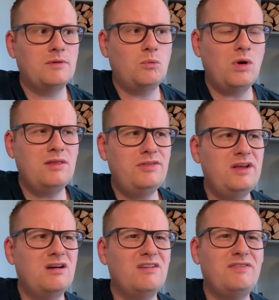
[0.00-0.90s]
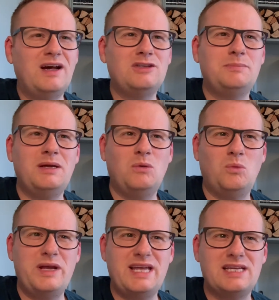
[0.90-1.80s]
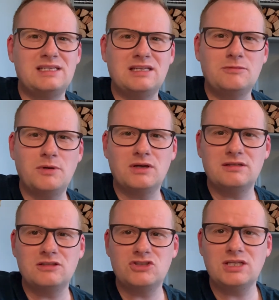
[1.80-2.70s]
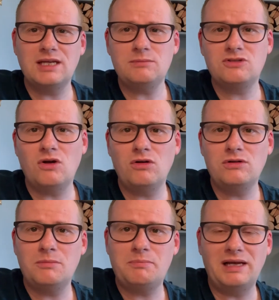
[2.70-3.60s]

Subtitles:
One thing I found a bit weird in this book is that she keeps on